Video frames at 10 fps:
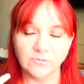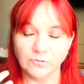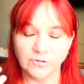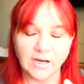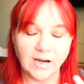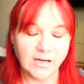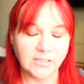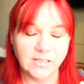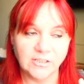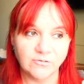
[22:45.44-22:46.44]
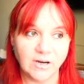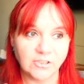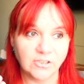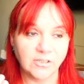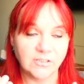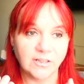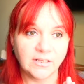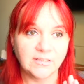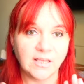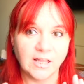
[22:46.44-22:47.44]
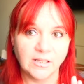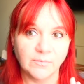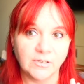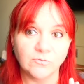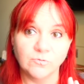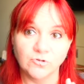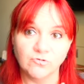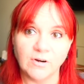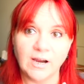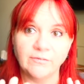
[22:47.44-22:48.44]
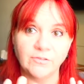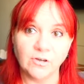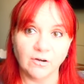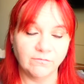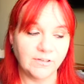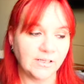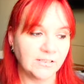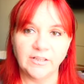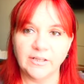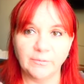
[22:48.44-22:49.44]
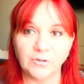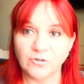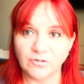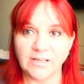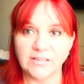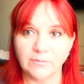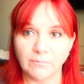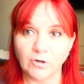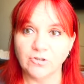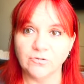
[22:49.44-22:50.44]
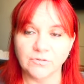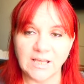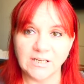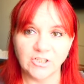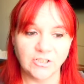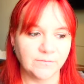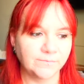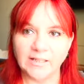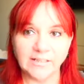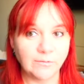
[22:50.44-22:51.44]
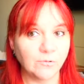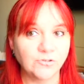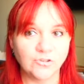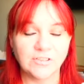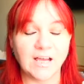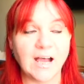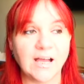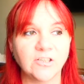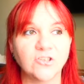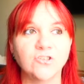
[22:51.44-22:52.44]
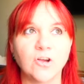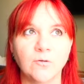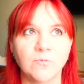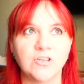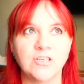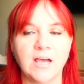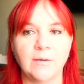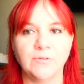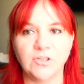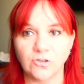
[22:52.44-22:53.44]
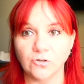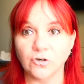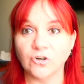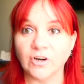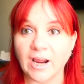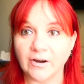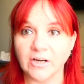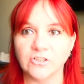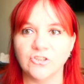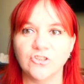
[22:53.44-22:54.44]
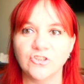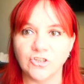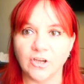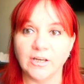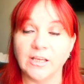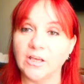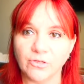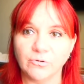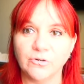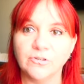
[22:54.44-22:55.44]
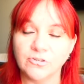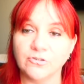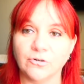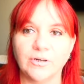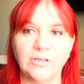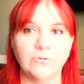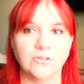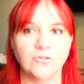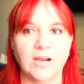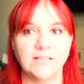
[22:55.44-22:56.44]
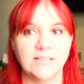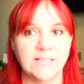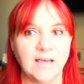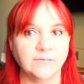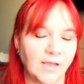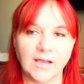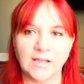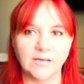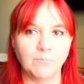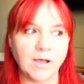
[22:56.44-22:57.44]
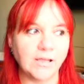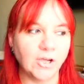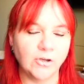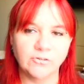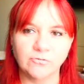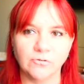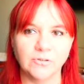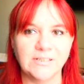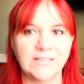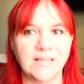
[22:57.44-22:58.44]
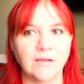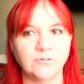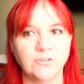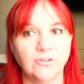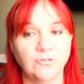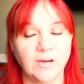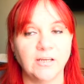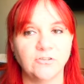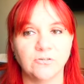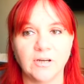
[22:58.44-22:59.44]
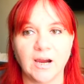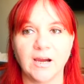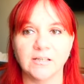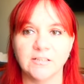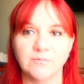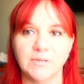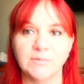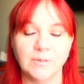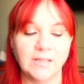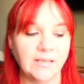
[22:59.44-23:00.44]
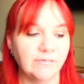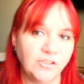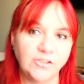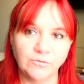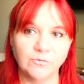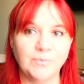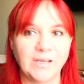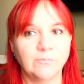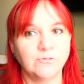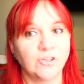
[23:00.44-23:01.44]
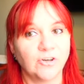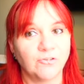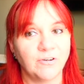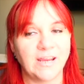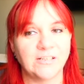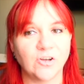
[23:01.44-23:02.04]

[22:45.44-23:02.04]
all the character interactions, these elements will drive the conflict. They will create the emotional tension, and they will just add so much depth to your character's journey through the story you are trying to tell. And by going through all these steps to create your character's misbelief, you will be able to create